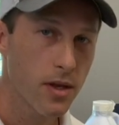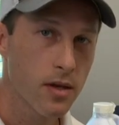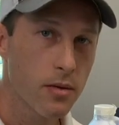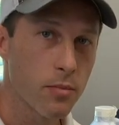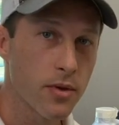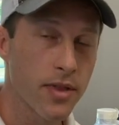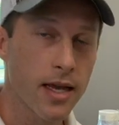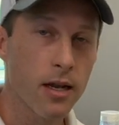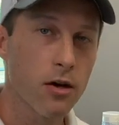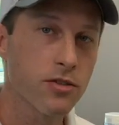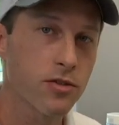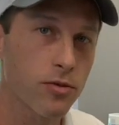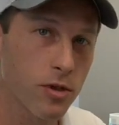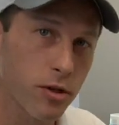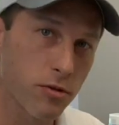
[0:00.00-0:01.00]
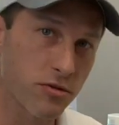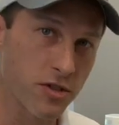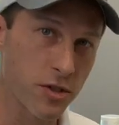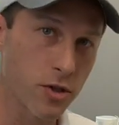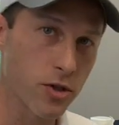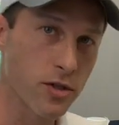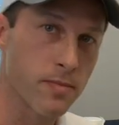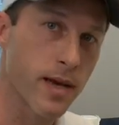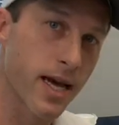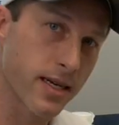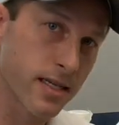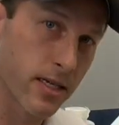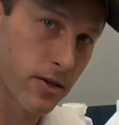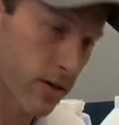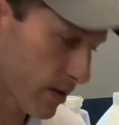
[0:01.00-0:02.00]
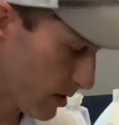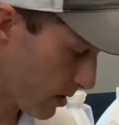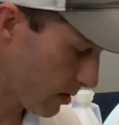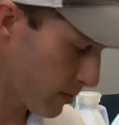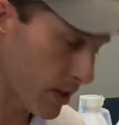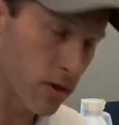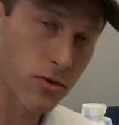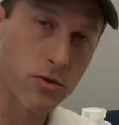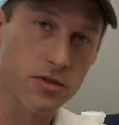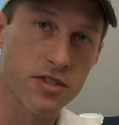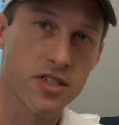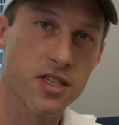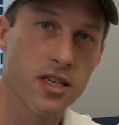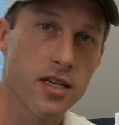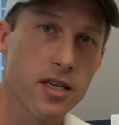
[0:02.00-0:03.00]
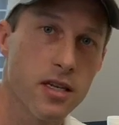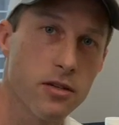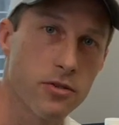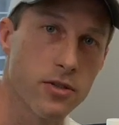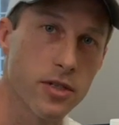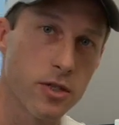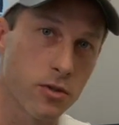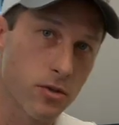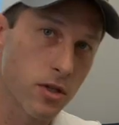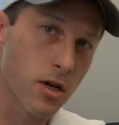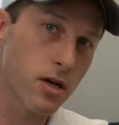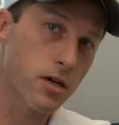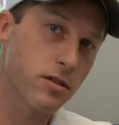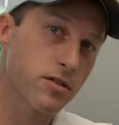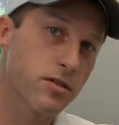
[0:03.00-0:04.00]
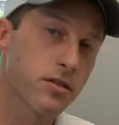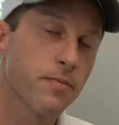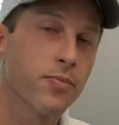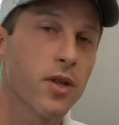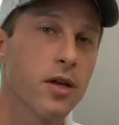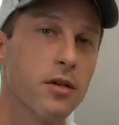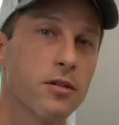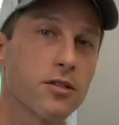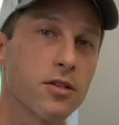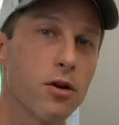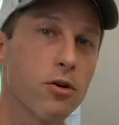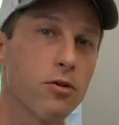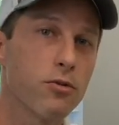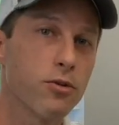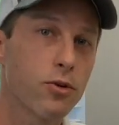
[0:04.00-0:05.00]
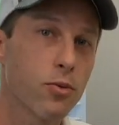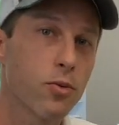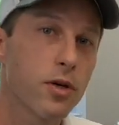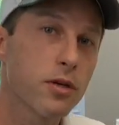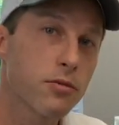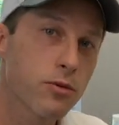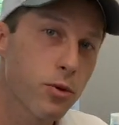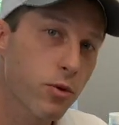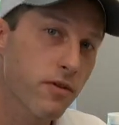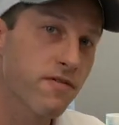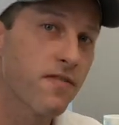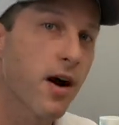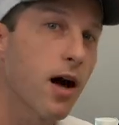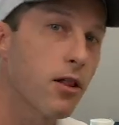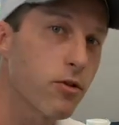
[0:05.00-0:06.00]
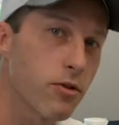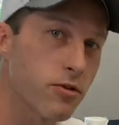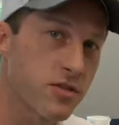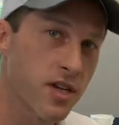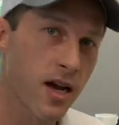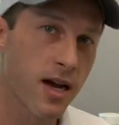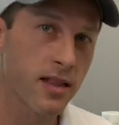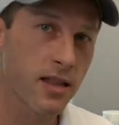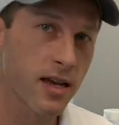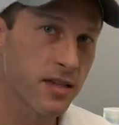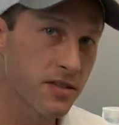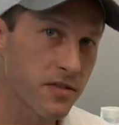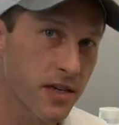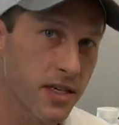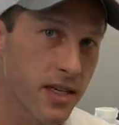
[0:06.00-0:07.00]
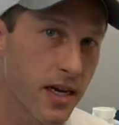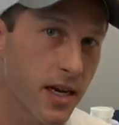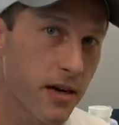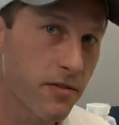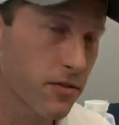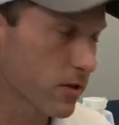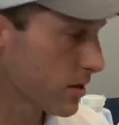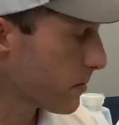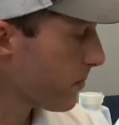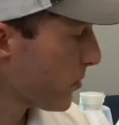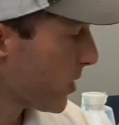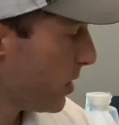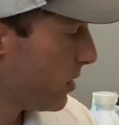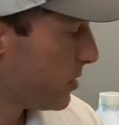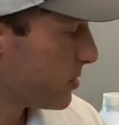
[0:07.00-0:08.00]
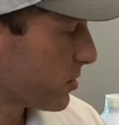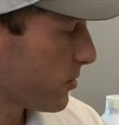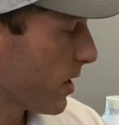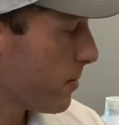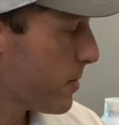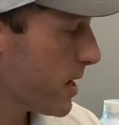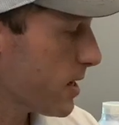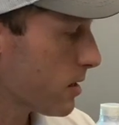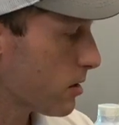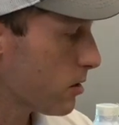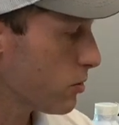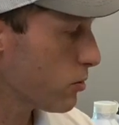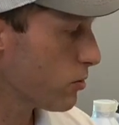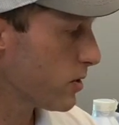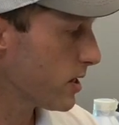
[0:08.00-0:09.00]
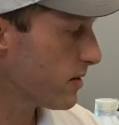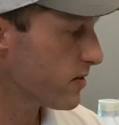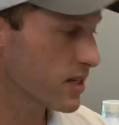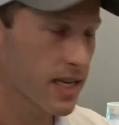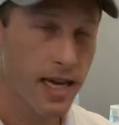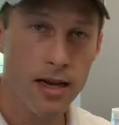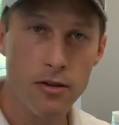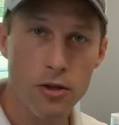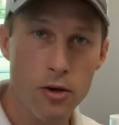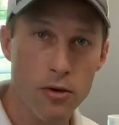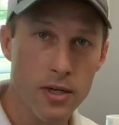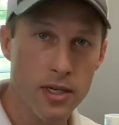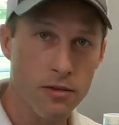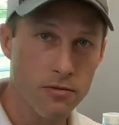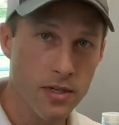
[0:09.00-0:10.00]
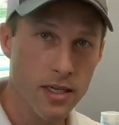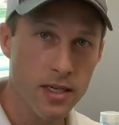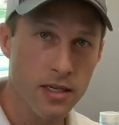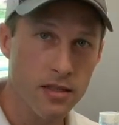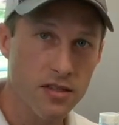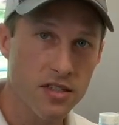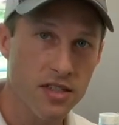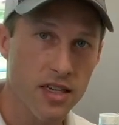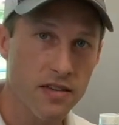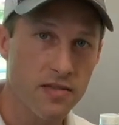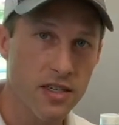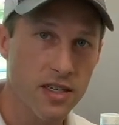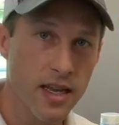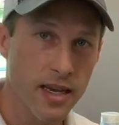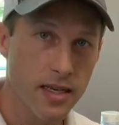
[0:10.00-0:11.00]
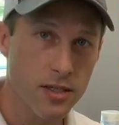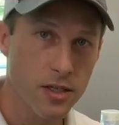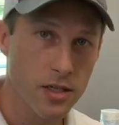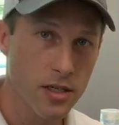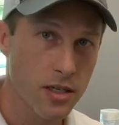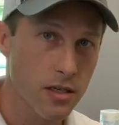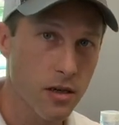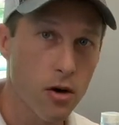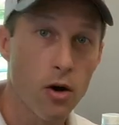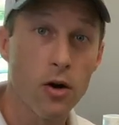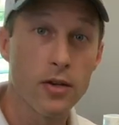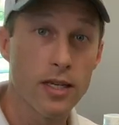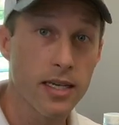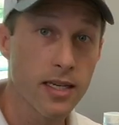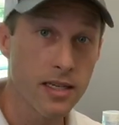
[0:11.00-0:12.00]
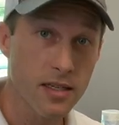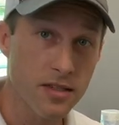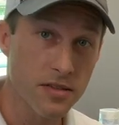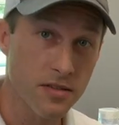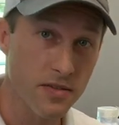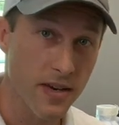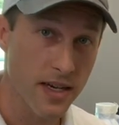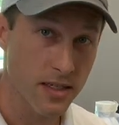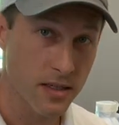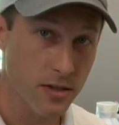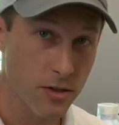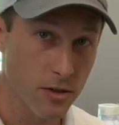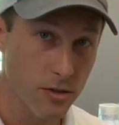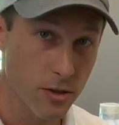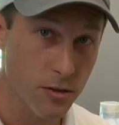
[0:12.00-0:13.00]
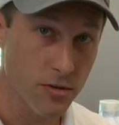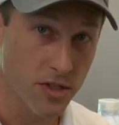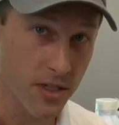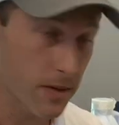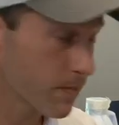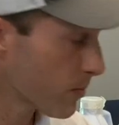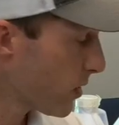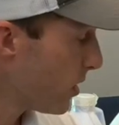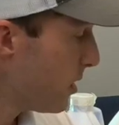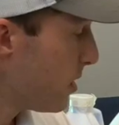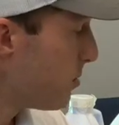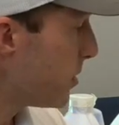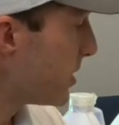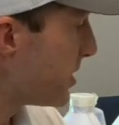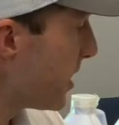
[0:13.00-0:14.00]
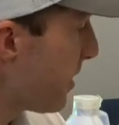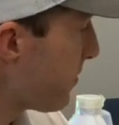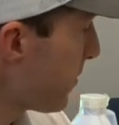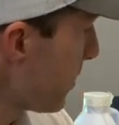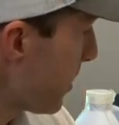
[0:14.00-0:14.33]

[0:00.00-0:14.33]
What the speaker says: but that also includes good bacteria that could be on your skin or in your lungs. So you want to follow those guidelines very carefully. So that may include even downloading and reading the safety data sheet on any disinfectant you're using, but definitely